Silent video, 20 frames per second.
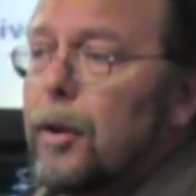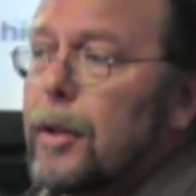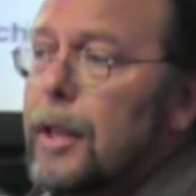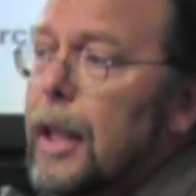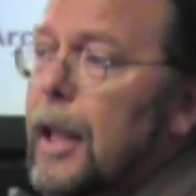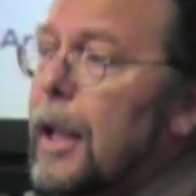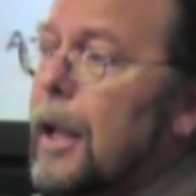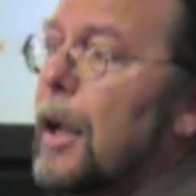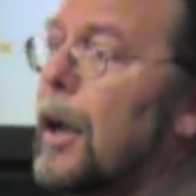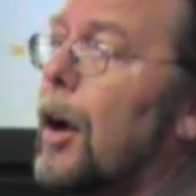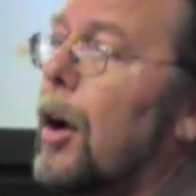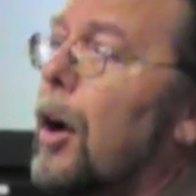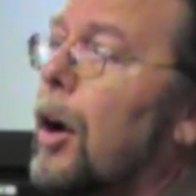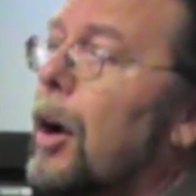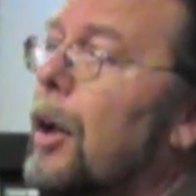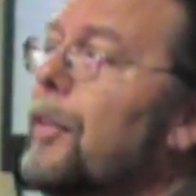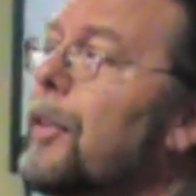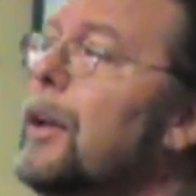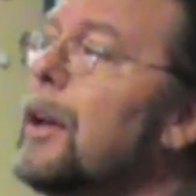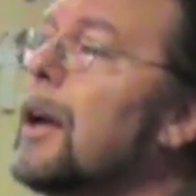okay,
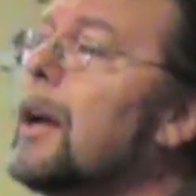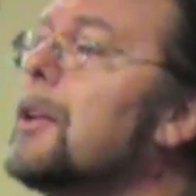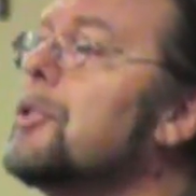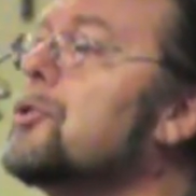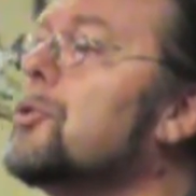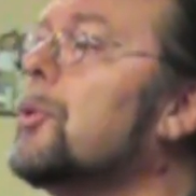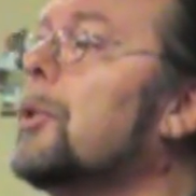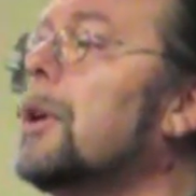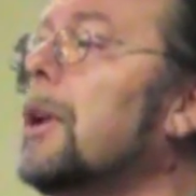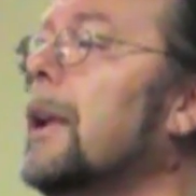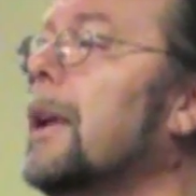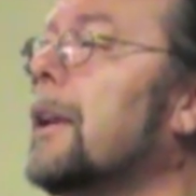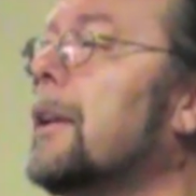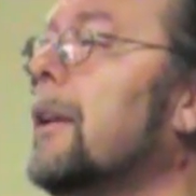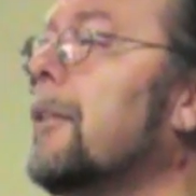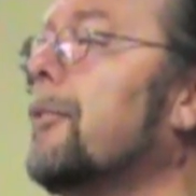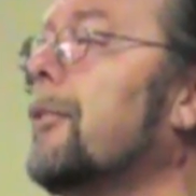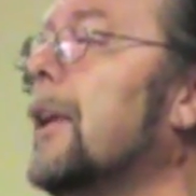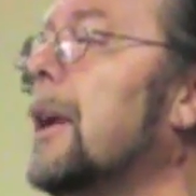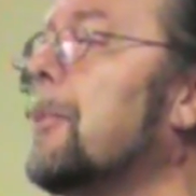all the
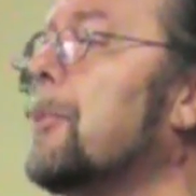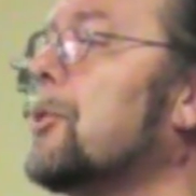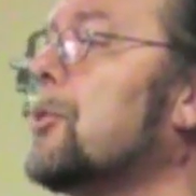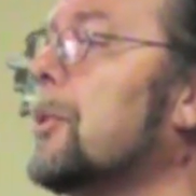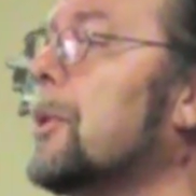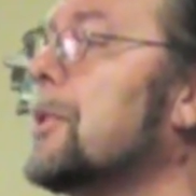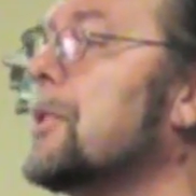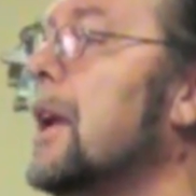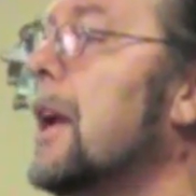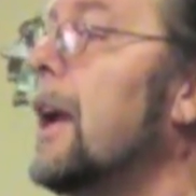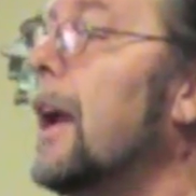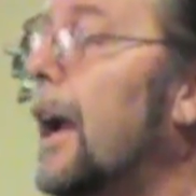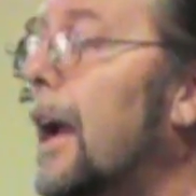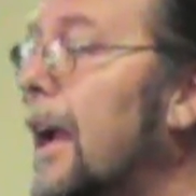non-steroidal anti-inflammatories.